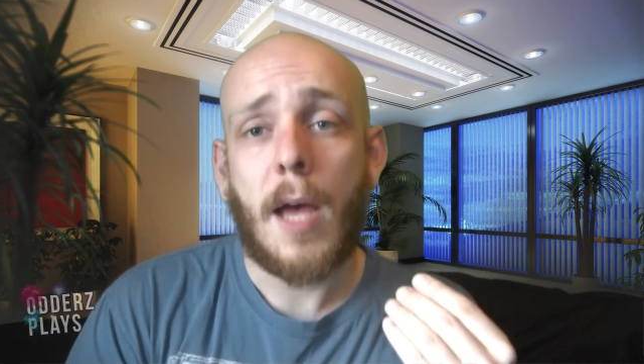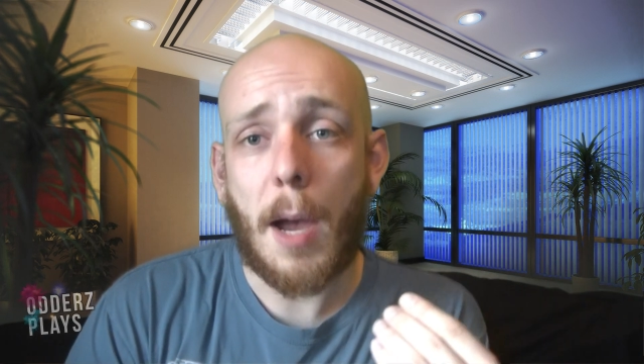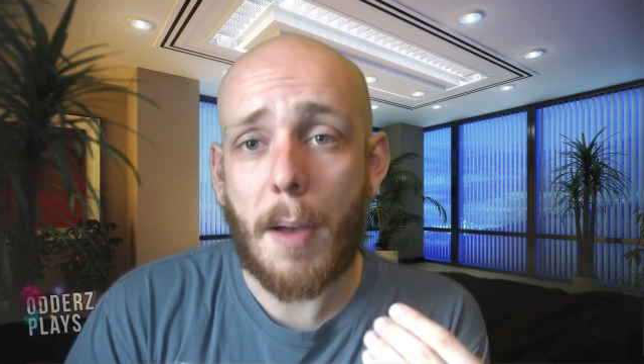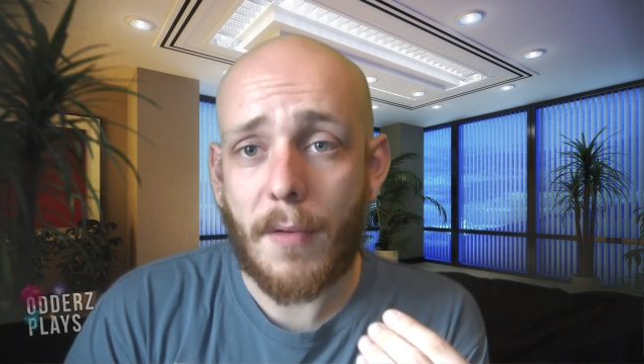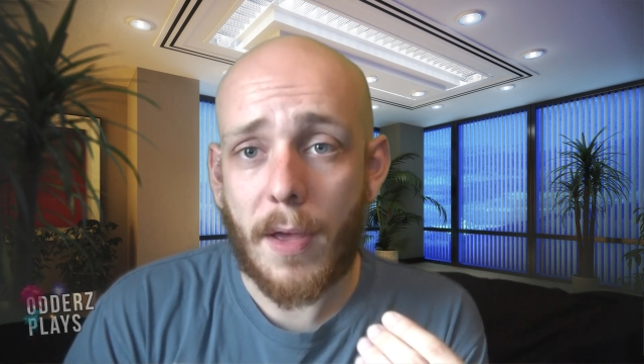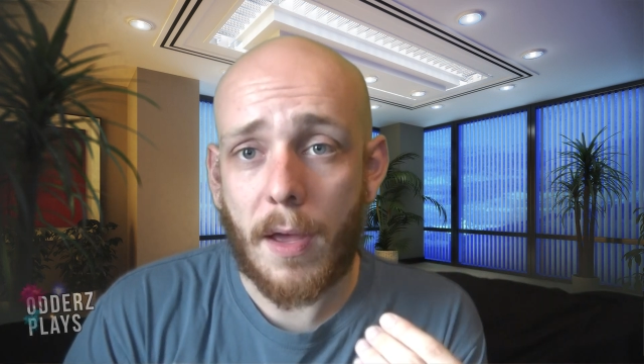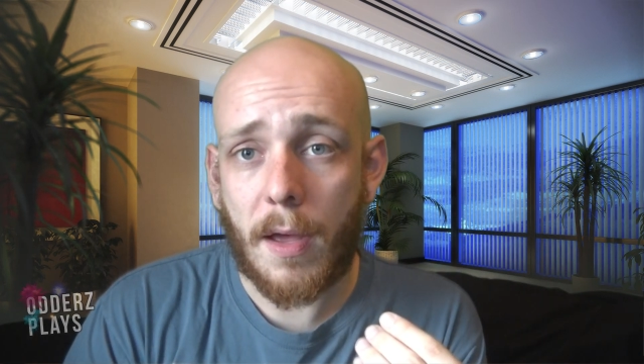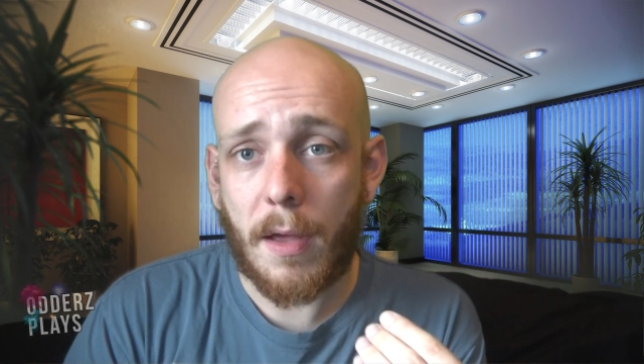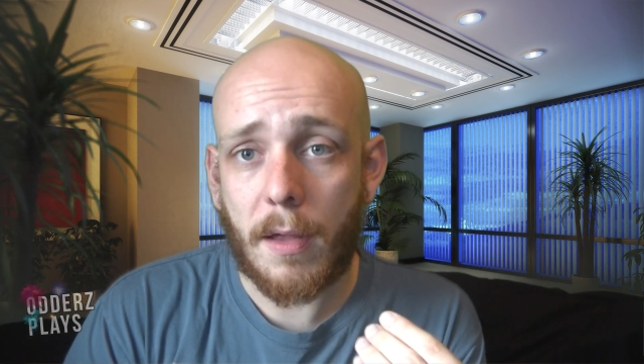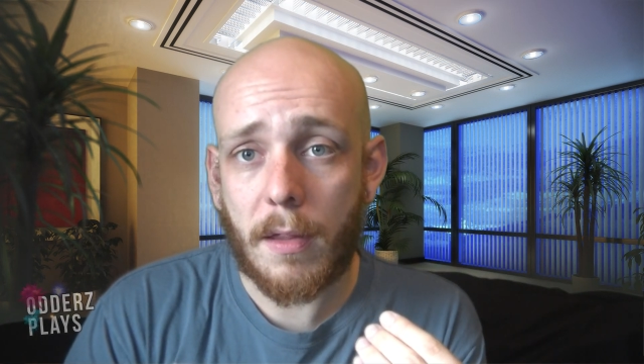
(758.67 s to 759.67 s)

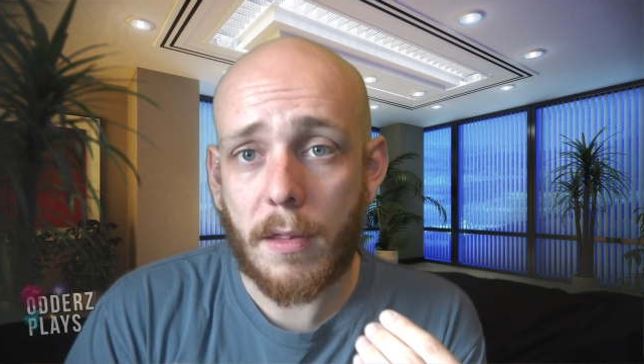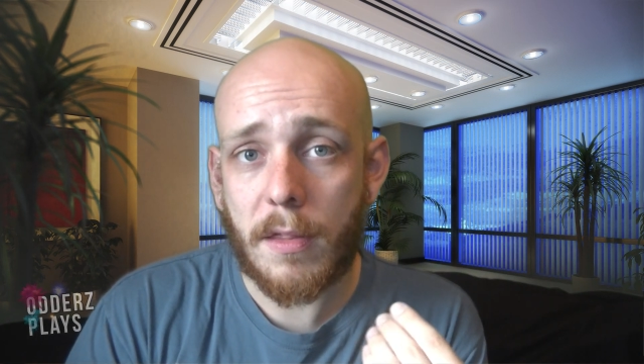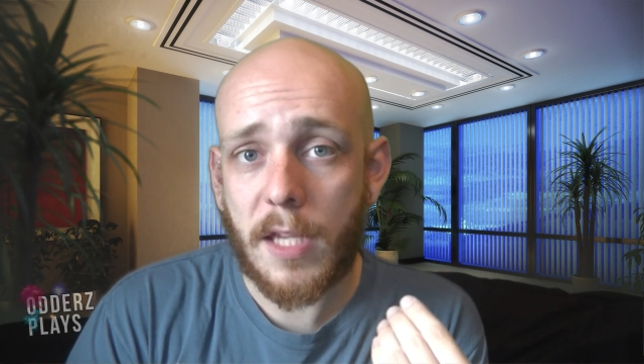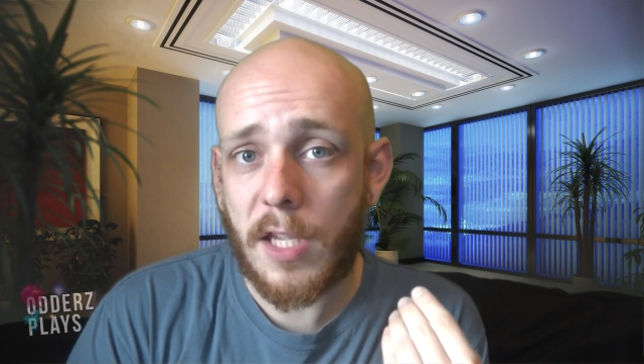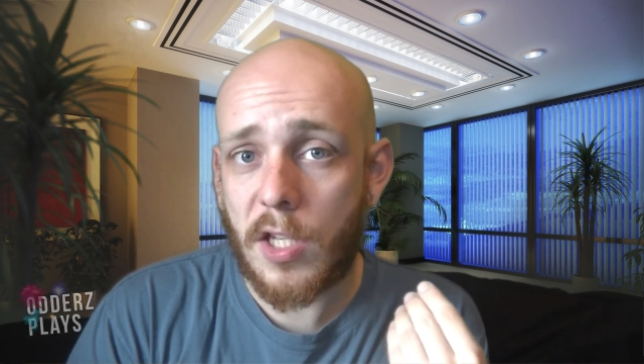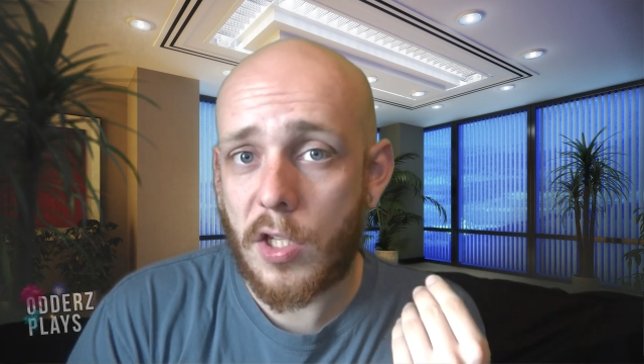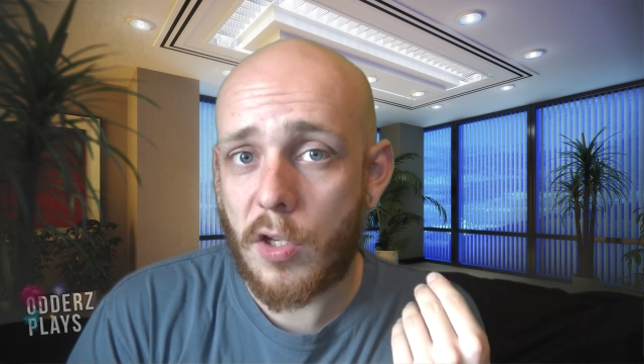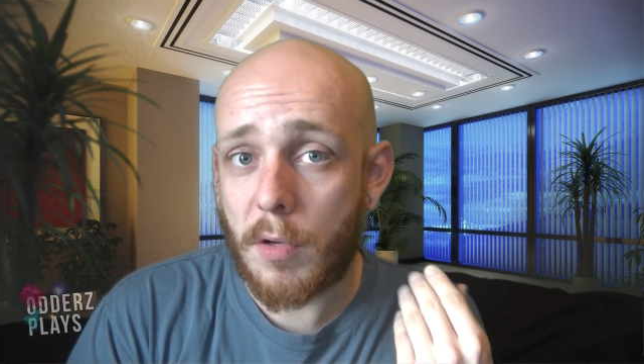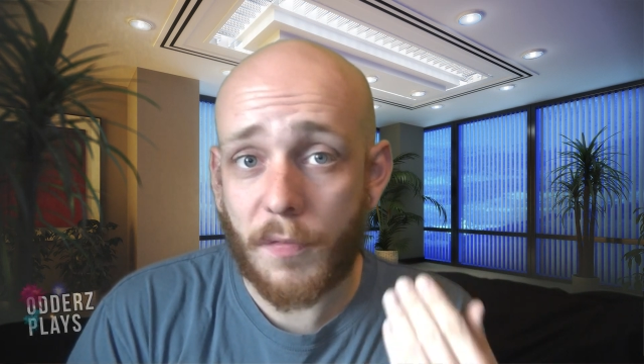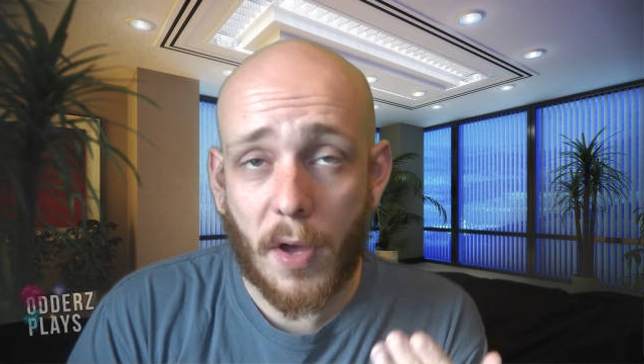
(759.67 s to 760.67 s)
However, the
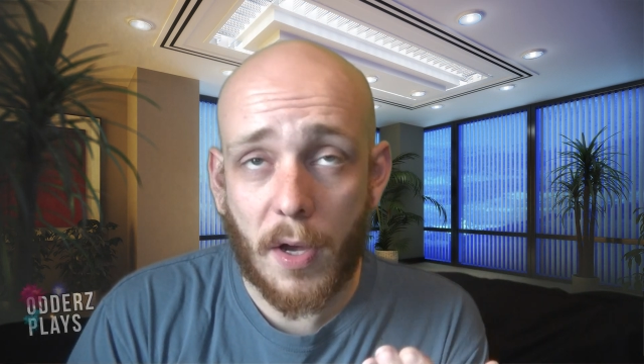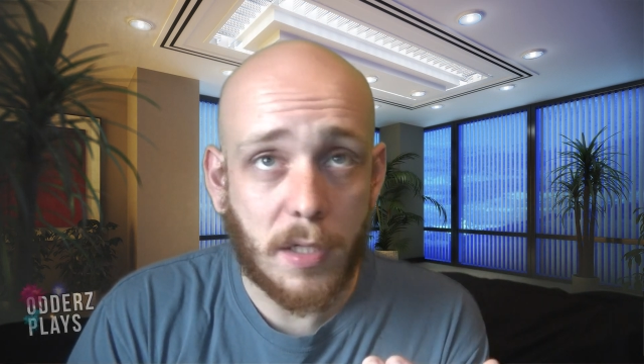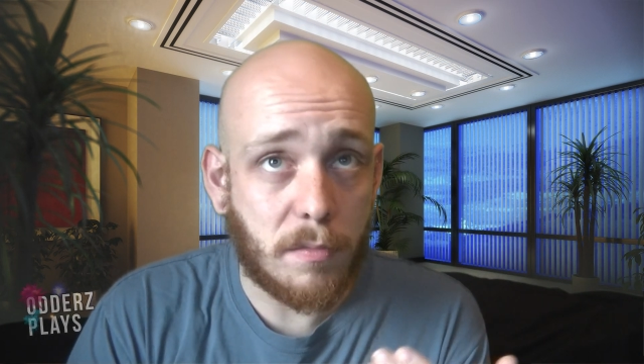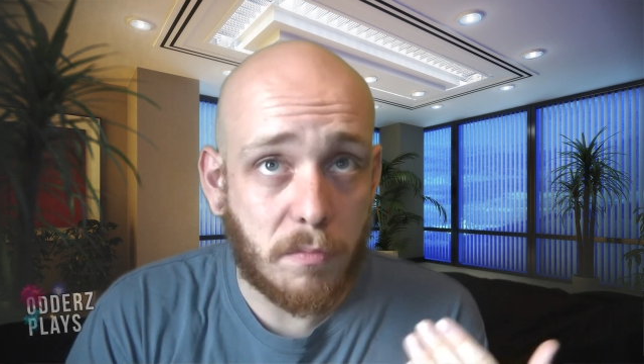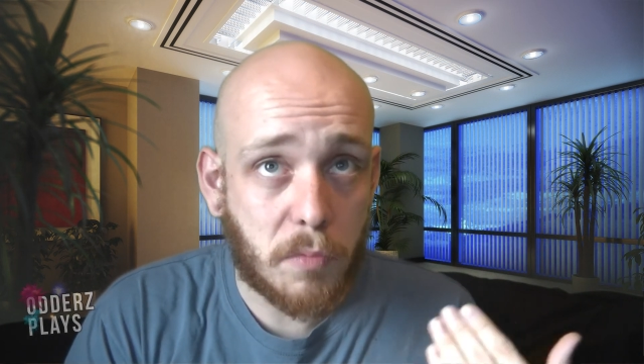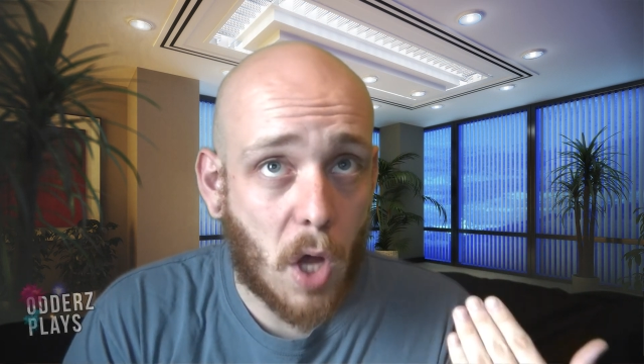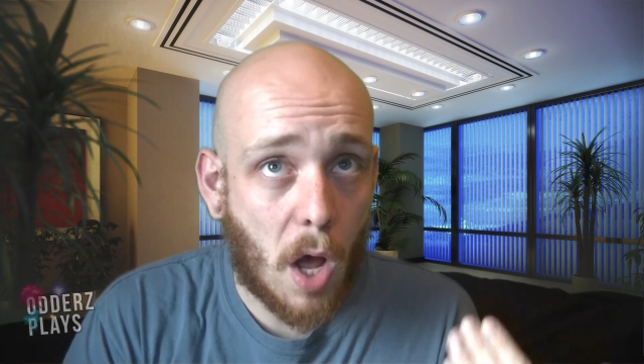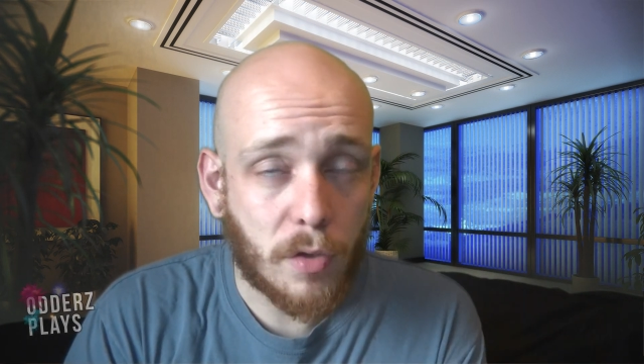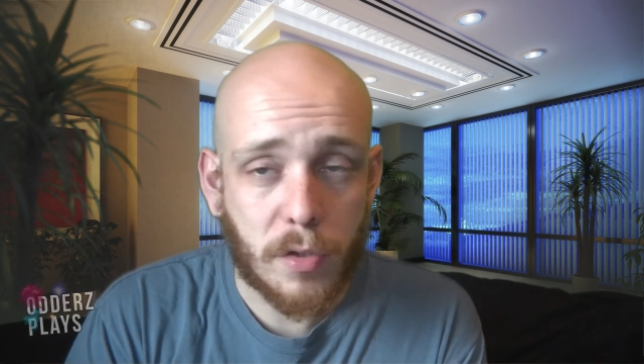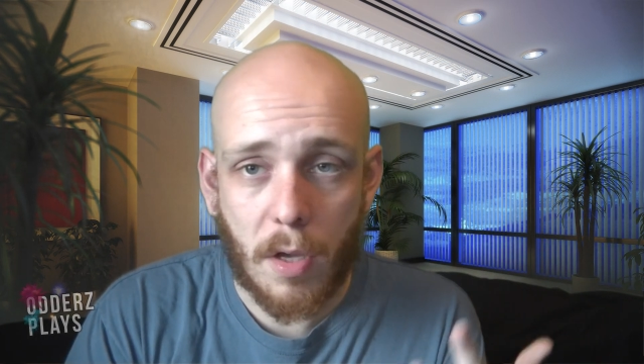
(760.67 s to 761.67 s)
unified
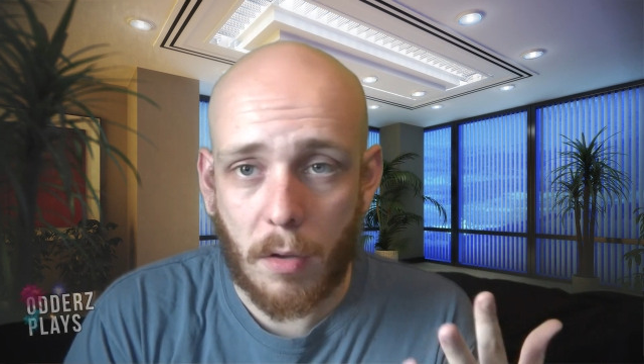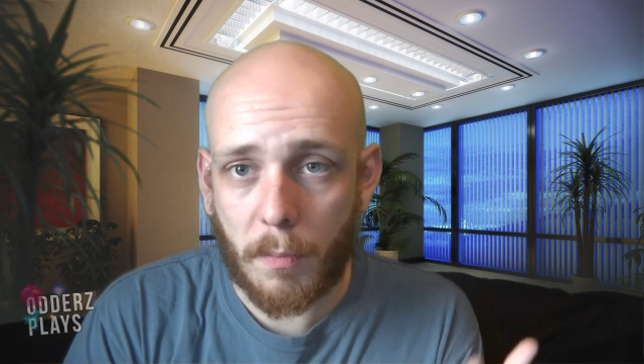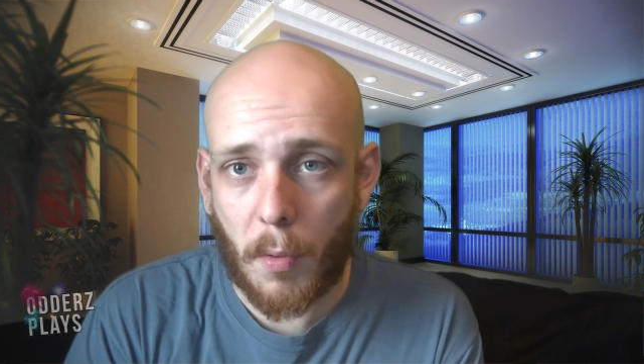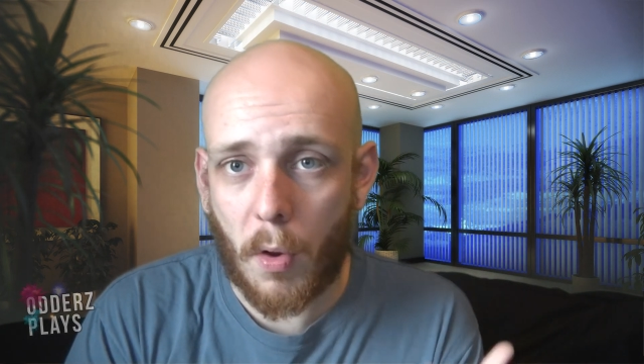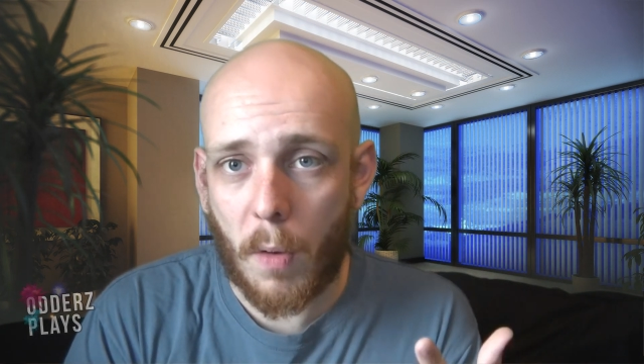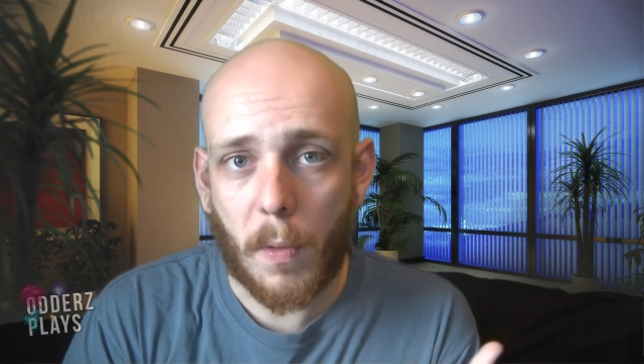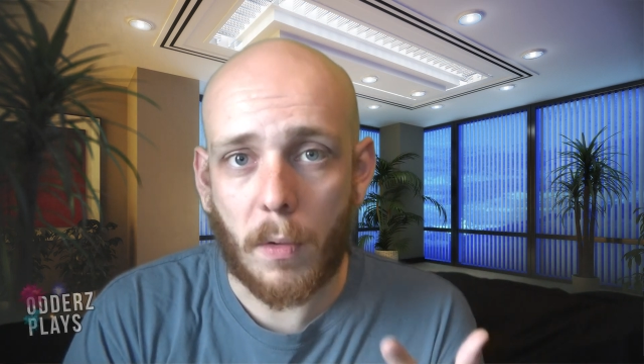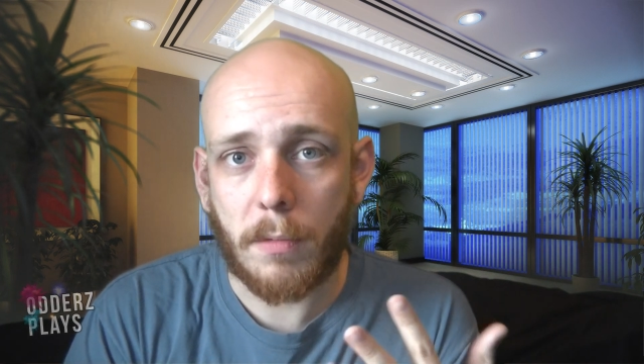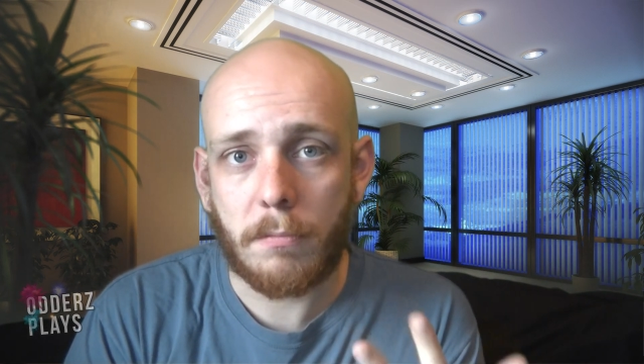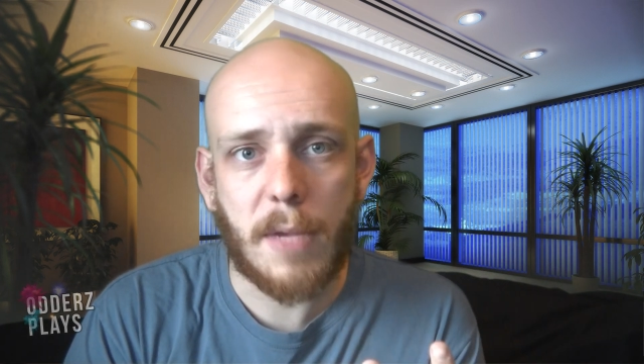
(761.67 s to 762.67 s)
console
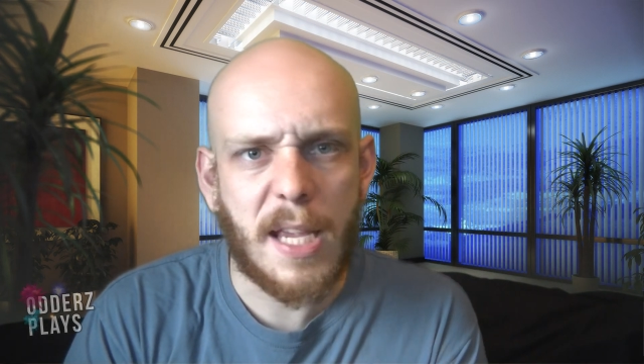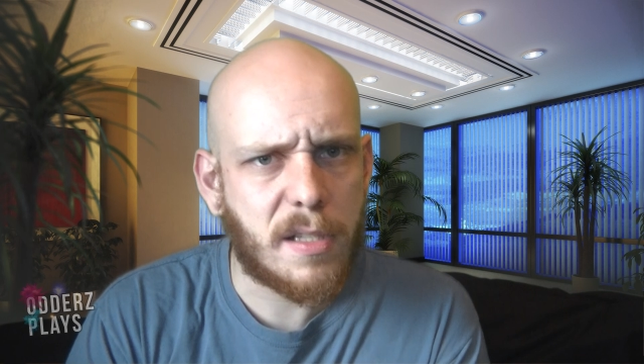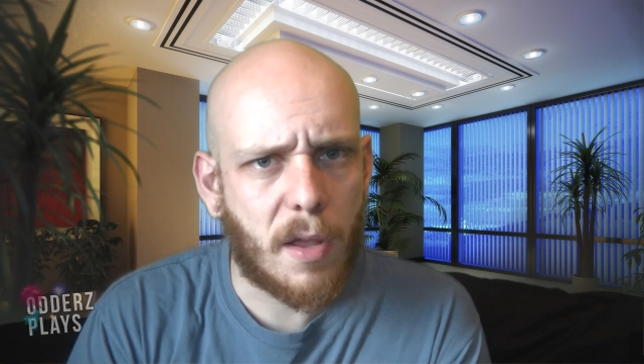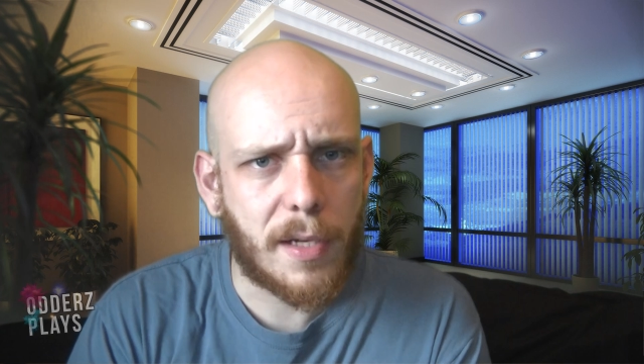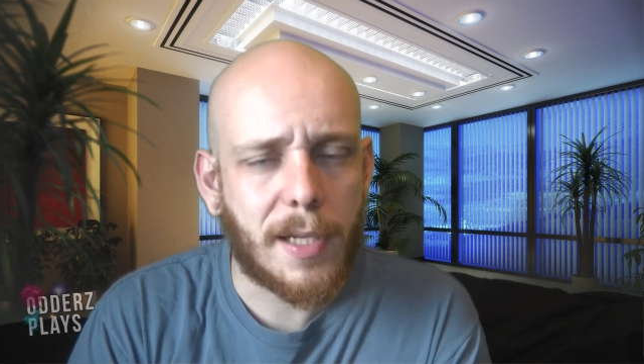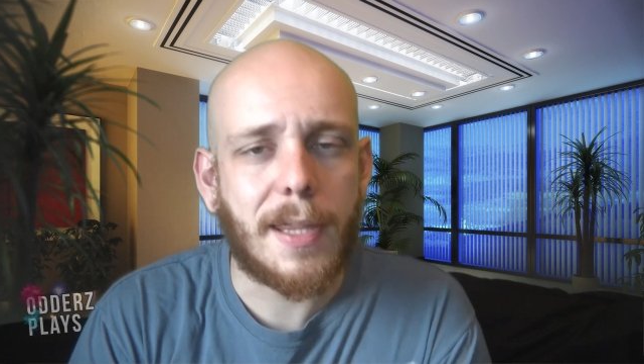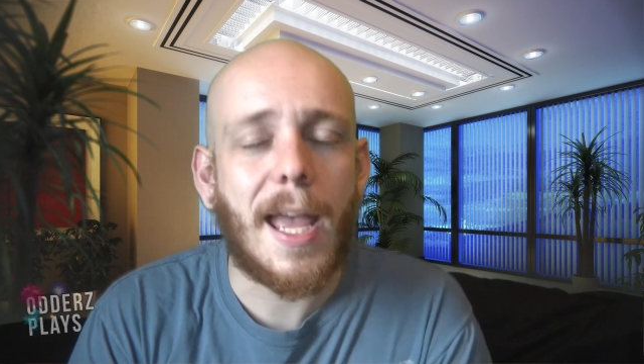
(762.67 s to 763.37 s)
portable is likely.